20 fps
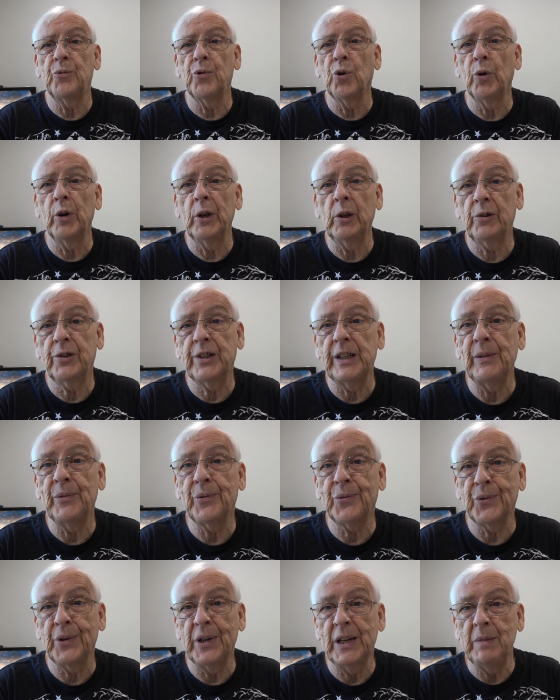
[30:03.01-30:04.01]

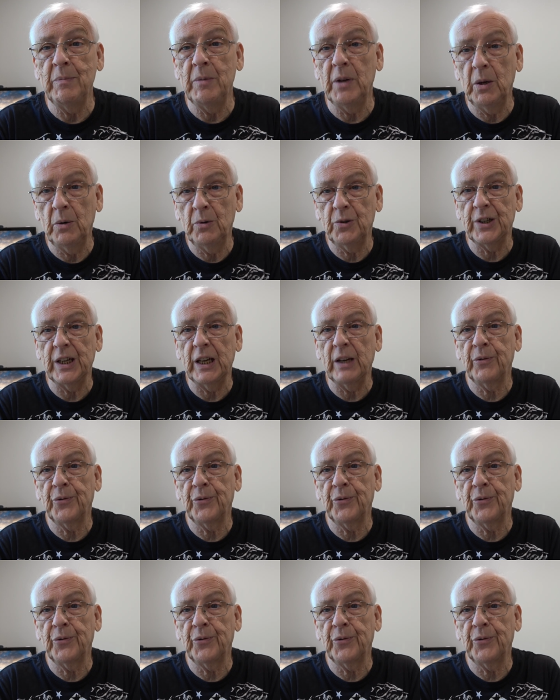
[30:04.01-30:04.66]
royalty-free music